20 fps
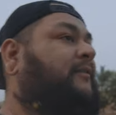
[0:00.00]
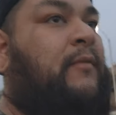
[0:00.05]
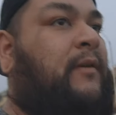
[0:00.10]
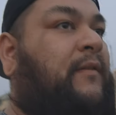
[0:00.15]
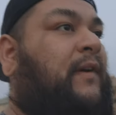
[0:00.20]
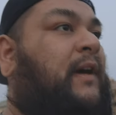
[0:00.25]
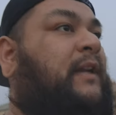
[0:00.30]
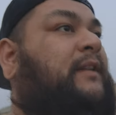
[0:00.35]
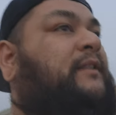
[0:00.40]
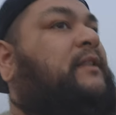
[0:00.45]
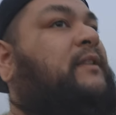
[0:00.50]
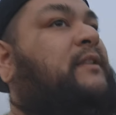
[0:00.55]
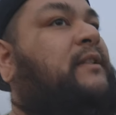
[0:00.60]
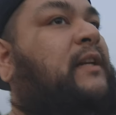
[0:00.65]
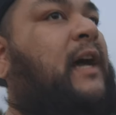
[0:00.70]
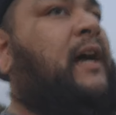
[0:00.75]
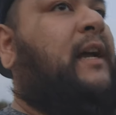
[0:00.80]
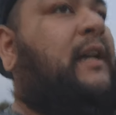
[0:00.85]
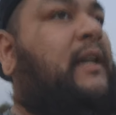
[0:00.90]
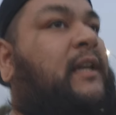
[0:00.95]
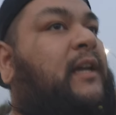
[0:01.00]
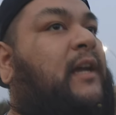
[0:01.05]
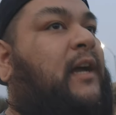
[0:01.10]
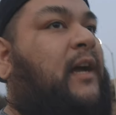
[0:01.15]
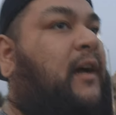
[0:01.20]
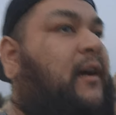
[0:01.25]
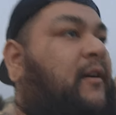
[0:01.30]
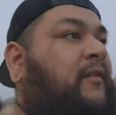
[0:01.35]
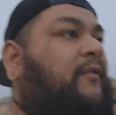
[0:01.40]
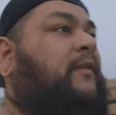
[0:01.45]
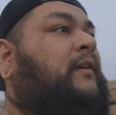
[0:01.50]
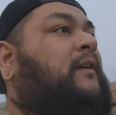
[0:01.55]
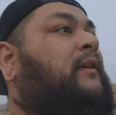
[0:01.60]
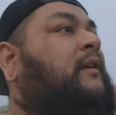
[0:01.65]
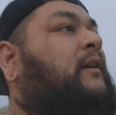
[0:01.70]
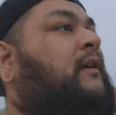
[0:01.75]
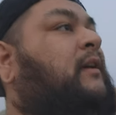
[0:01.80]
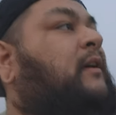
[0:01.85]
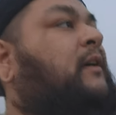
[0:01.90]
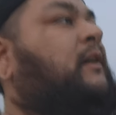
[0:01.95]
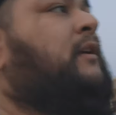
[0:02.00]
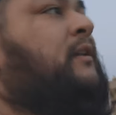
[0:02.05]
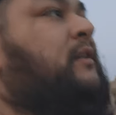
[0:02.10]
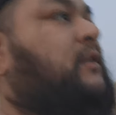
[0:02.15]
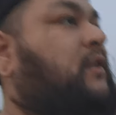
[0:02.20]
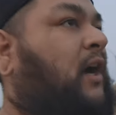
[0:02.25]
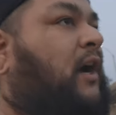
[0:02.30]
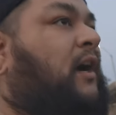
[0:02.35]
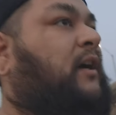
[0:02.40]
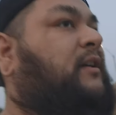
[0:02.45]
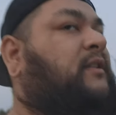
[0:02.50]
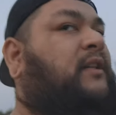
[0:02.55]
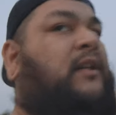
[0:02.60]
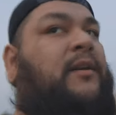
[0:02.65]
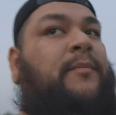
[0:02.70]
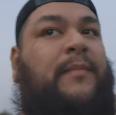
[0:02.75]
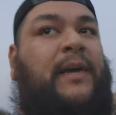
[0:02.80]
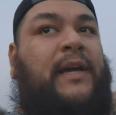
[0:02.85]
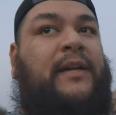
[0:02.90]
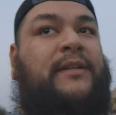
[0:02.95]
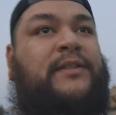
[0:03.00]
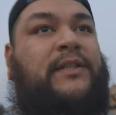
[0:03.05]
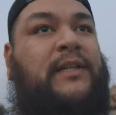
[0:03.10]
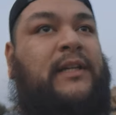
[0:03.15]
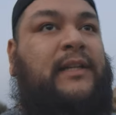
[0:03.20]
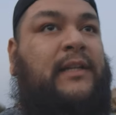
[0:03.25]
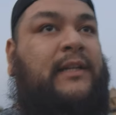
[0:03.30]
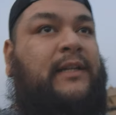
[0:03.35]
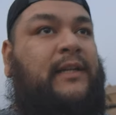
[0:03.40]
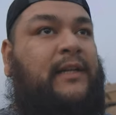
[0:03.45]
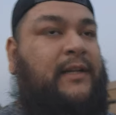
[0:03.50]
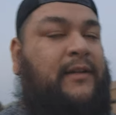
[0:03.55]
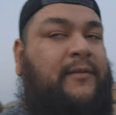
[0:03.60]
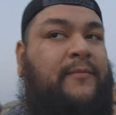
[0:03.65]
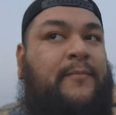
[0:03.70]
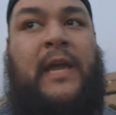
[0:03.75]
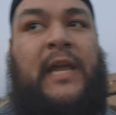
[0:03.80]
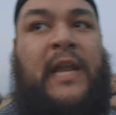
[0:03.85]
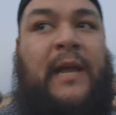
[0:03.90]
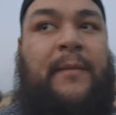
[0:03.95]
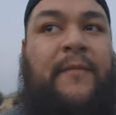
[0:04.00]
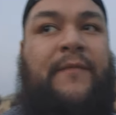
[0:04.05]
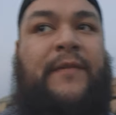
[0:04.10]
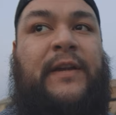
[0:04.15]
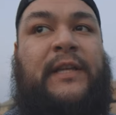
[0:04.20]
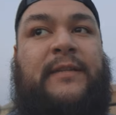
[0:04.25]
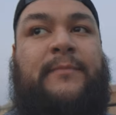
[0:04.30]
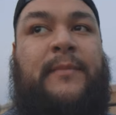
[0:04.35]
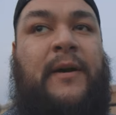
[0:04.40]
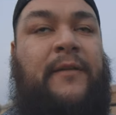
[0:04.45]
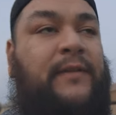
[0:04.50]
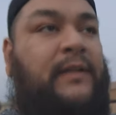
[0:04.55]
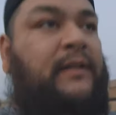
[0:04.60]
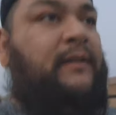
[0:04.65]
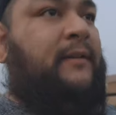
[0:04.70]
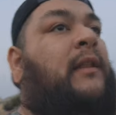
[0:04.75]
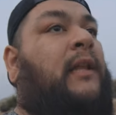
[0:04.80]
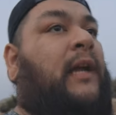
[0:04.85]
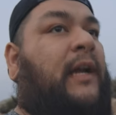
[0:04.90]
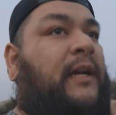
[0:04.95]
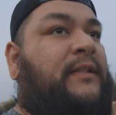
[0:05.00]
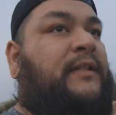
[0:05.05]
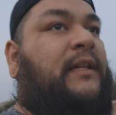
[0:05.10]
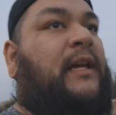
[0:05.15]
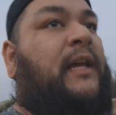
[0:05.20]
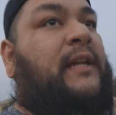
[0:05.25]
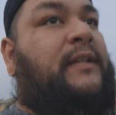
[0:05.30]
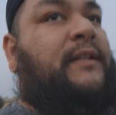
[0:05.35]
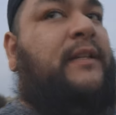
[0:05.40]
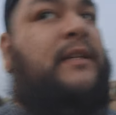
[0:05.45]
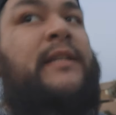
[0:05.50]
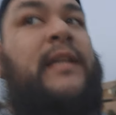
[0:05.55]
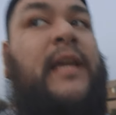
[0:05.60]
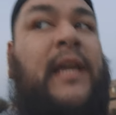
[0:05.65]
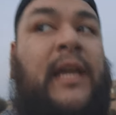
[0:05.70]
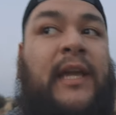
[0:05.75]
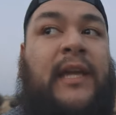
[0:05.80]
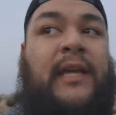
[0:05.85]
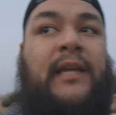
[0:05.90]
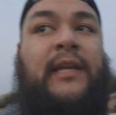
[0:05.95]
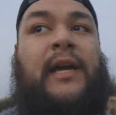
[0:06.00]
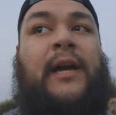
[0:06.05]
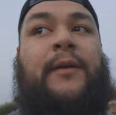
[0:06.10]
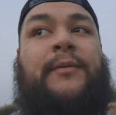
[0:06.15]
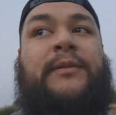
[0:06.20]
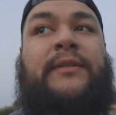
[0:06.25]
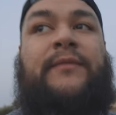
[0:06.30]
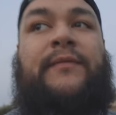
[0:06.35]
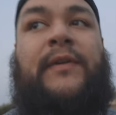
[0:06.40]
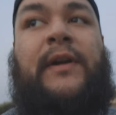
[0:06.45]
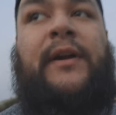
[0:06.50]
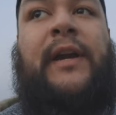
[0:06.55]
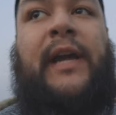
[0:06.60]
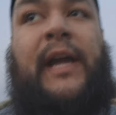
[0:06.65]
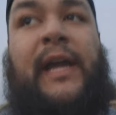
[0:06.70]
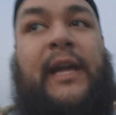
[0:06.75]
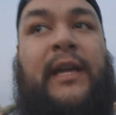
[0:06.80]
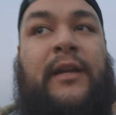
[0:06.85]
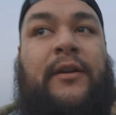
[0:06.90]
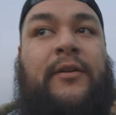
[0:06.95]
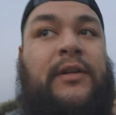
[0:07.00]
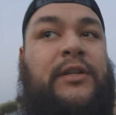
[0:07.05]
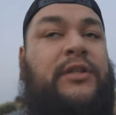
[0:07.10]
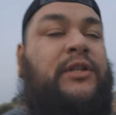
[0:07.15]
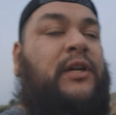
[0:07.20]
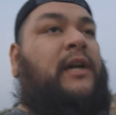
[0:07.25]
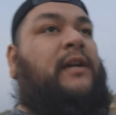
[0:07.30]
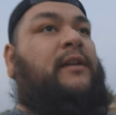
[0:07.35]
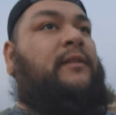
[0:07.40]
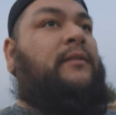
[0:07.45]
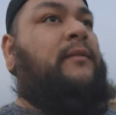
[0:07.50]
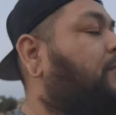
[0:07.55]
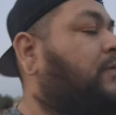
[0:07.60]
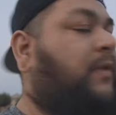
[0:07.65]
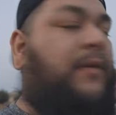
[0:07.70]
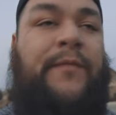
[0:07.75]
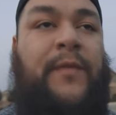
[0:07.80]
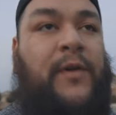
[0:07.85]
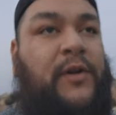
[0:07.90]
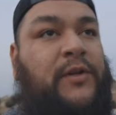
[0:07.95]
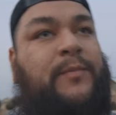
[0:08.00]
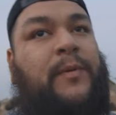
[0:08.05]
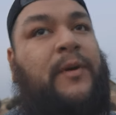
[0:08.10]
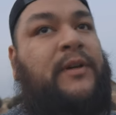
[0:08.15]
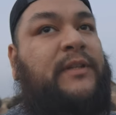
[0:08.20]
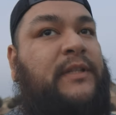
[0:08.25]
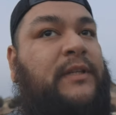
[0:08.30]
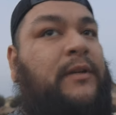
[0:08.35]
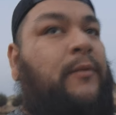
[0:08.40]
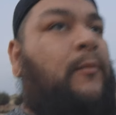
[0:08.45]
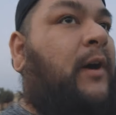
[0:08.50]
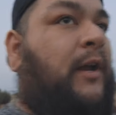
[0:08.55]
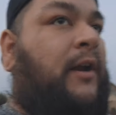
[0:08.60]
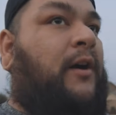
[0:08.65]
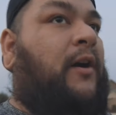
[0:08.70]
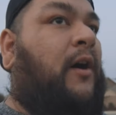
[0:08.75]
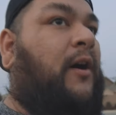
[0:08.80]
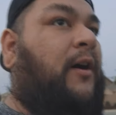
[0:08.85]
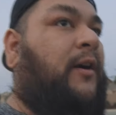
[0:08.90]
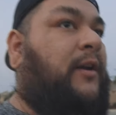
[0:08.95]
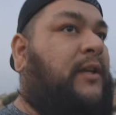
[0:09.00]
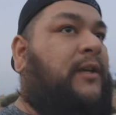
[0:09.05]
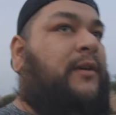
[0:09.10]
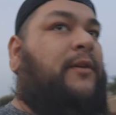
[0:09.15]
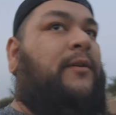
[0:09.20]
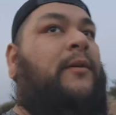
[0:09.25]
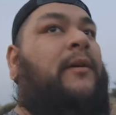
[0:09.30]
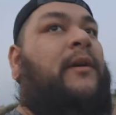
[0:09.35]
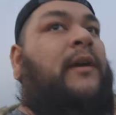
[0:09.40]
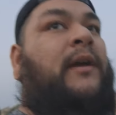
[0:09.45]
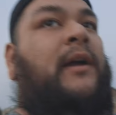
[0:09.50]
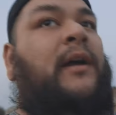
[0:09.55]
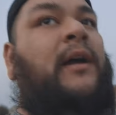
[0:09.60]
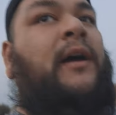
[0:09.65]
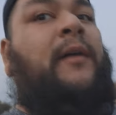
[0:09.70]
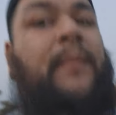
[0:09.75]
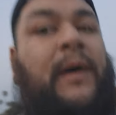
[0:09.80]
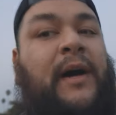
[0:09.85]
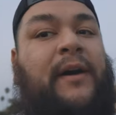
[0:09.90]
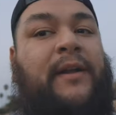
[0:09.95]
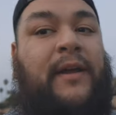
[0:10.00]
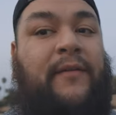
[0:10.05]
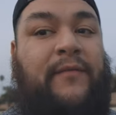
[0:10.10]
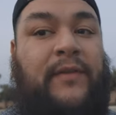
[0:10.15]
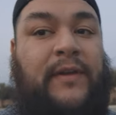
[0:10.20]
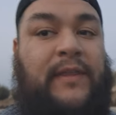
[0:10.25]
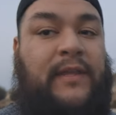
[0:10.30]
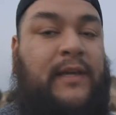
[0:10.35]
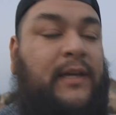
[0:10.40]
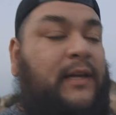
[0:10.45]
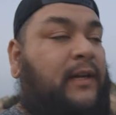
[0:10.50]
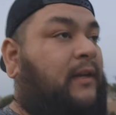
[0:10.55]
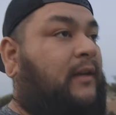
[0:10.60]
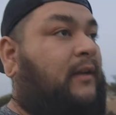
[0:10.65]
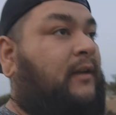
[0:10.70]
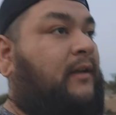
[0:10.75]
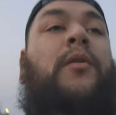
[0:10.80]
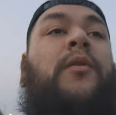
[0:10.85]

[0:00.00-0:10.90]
We've had a society of toxic masculinity, and I'm a victim of it. Like I said, as a teen, I was a very angry child. The first person to want to argue about everything.